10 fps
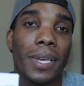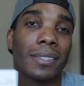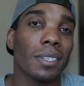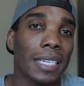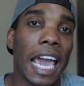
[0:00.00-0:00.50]

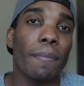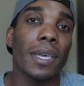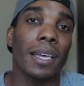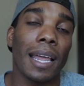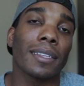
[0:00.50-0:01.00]
because this
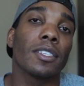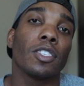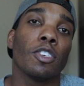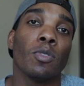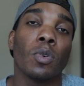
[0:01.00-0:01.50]
can be
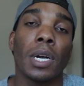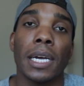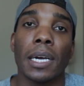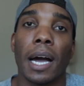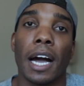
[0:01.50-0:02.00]
connected to
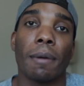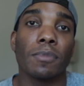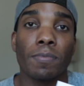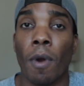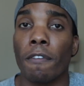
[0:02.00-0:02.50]

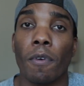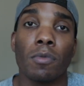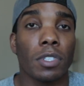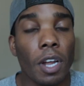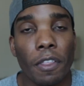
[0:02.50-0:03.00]

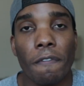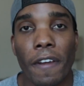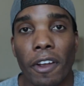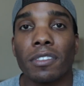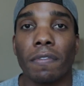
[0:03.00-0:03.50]
smartphones and other
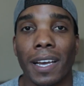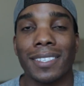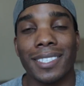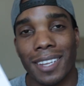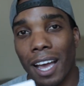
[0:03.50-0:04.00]
various
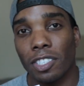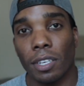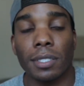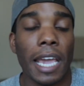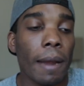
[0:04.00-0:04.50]
devices,
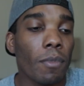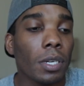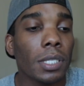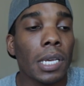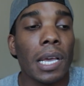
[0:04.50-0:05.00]
not just
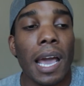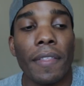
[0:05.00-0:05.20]
cameras.